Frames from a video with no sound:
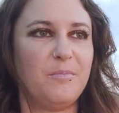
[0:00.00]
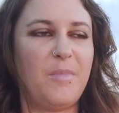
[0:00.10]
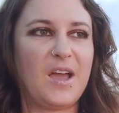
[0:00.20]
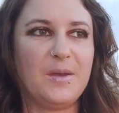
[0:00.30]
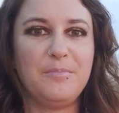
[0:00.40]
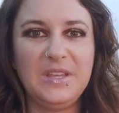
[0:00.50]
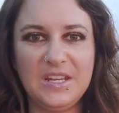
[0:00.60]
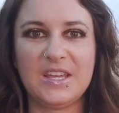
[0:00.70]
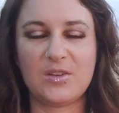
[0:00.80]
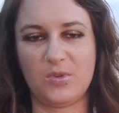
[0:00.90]
my
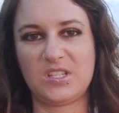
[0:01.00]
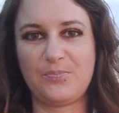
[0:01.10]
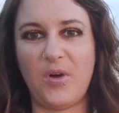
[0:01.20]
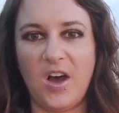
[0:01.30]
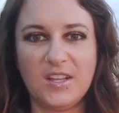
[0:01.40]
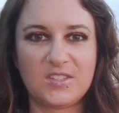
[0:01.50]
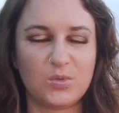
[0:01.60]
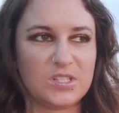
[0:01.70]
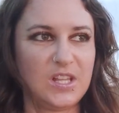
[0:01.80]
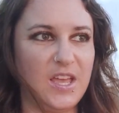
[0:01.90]
immediate response
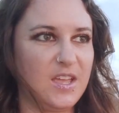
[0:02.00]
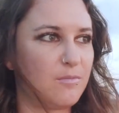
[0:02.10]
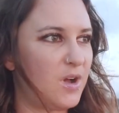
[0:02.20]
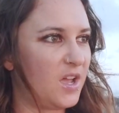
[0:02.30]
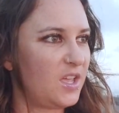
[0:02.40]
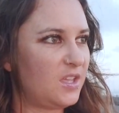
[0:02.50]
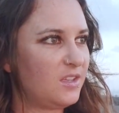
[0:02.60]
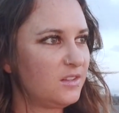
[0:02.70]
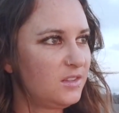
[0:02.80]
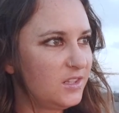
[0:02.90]
was like
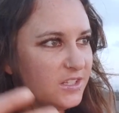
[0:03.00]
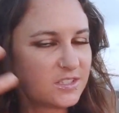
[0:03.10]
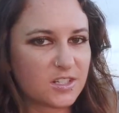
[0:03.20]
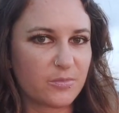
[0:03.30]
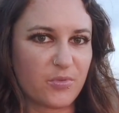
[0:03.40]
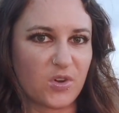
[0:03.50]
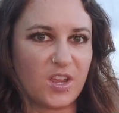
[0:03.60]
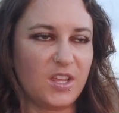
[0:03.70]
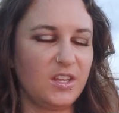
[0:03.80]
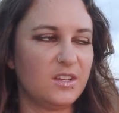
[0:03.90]
my lizard
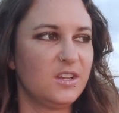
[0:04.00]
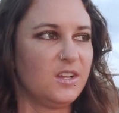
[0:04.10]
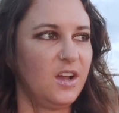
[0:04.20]
brain,